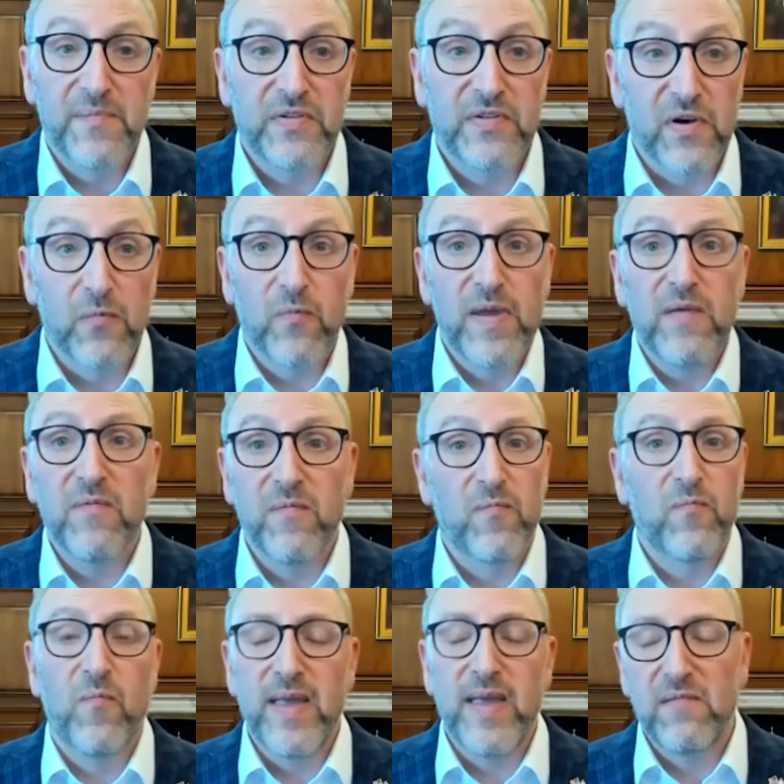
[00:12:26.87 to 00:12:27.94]
So
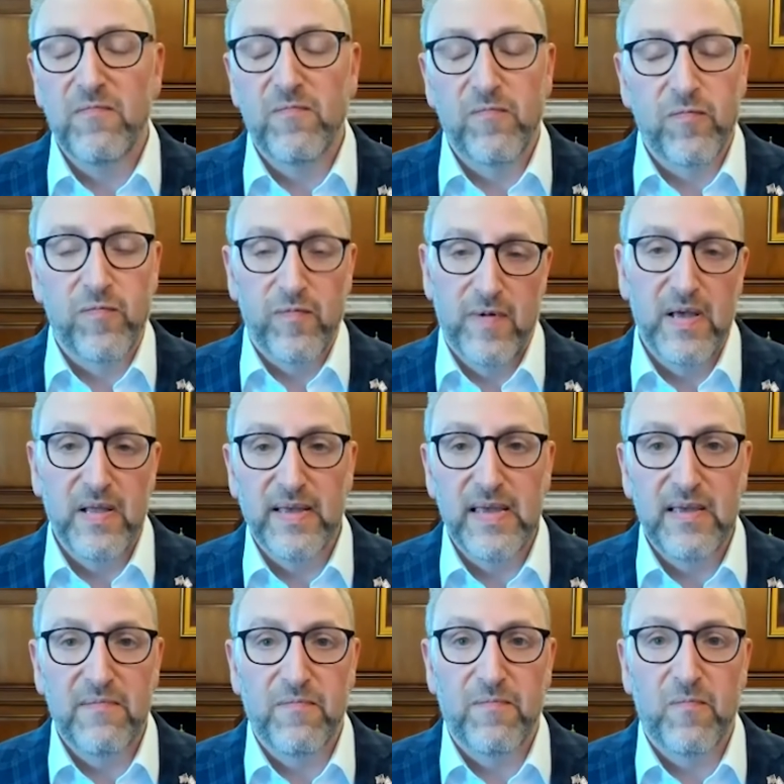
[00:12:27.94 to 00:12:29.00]
we
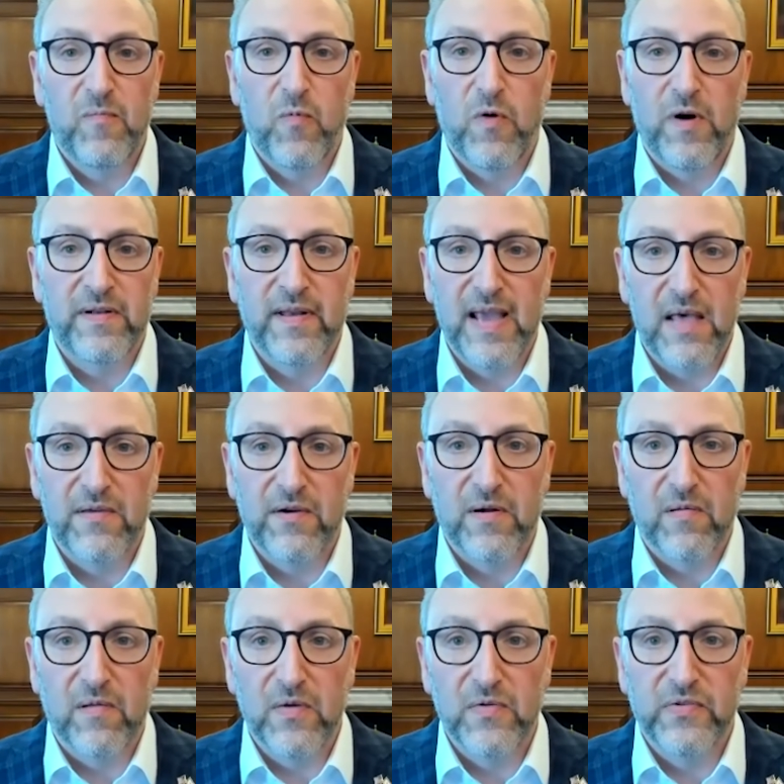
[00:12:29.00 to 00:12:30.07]
really work together
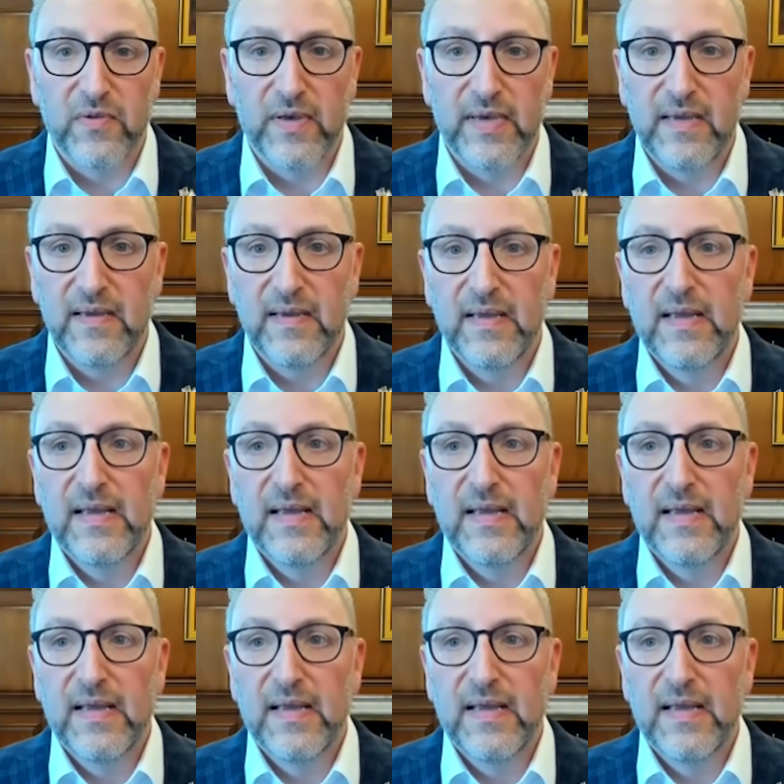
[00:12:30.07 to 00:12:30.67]
closely.